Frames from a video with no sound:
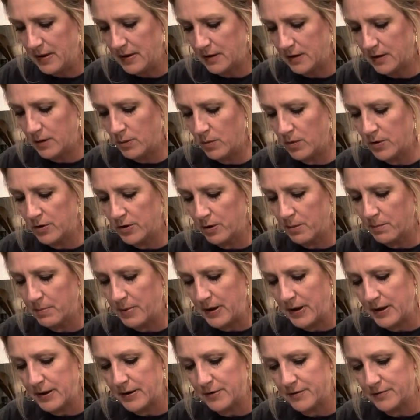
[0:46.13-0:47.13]
You want your
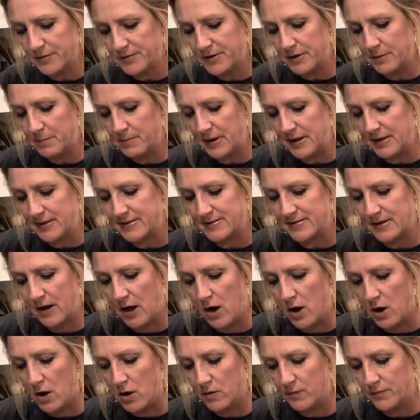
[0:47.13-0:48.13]
butter to be
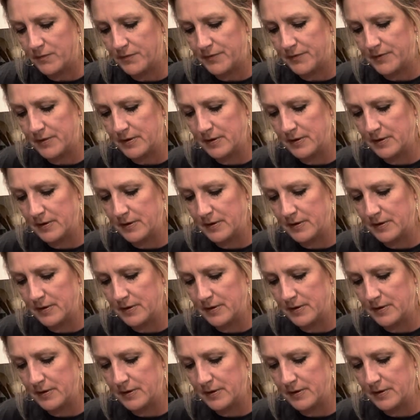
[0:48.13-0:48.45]
soft.